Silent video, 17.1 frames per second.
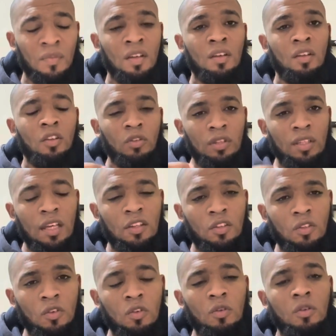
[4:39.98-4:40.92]
you
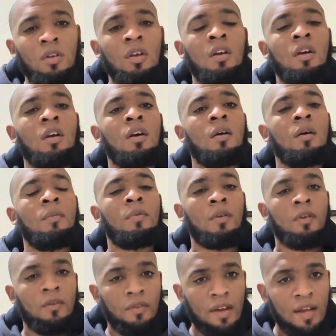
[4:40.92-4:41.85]
need to
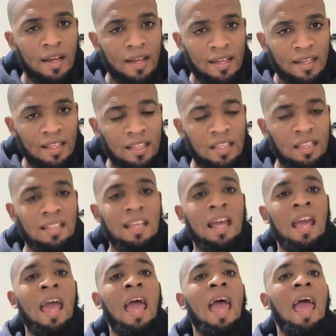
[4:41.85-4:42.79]
provide
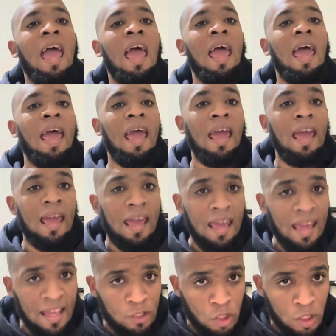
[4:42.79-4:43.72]

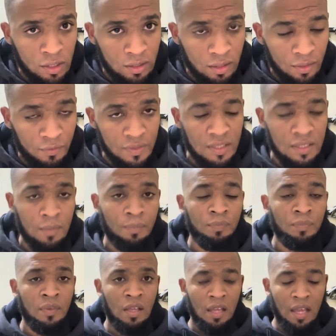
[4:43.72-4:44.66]
adjectives.
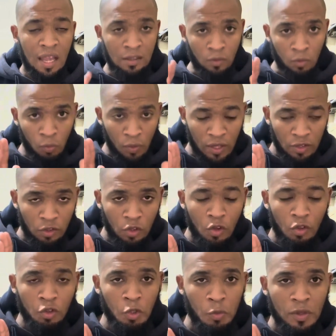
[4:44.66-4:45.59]
And when
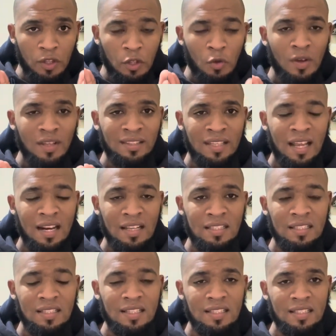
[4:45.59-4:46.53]
you're doing your
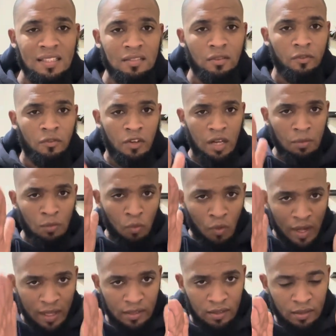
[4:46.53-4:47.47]
analysis, frame
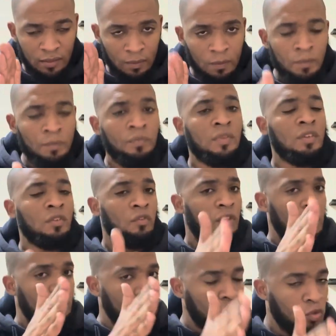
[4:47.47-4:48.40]
1,
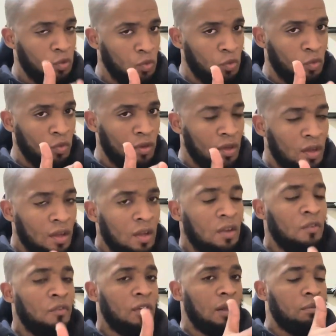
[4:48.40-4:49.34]
frame 2,
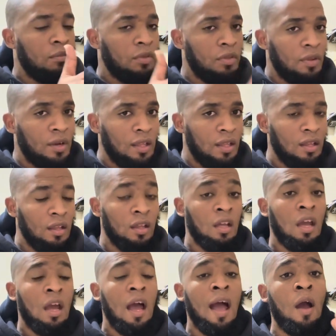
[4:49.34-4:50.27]
frame 3,
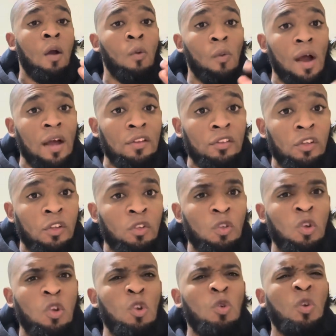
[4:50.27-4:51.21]
I want you
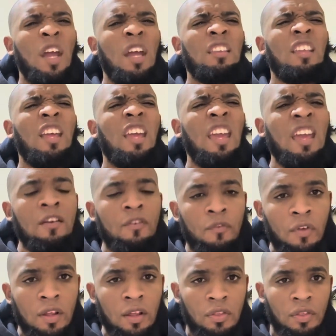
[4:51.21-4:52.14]
to look at
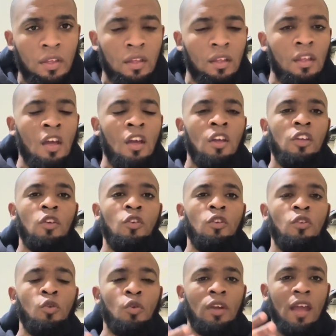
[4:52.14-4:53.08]
everything. You
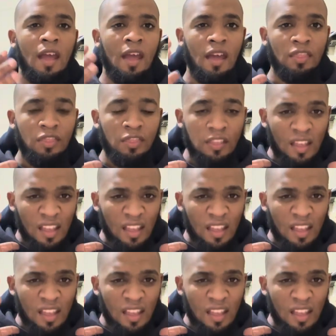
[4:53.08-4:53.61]
look at the